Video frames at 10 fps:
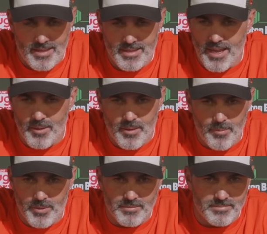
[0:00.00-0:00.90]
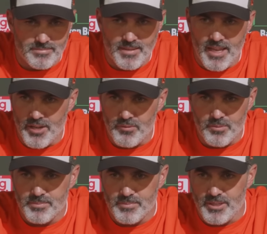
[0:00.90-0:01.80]
Yeah, I mean, any of
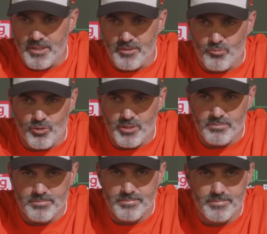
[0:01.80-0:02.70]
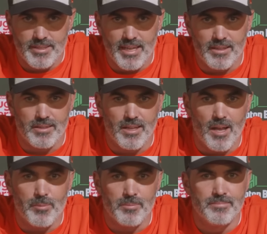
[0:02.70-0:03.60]
them. That really can't let that
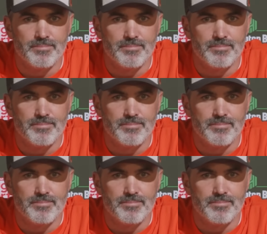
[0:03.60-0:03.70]
happen.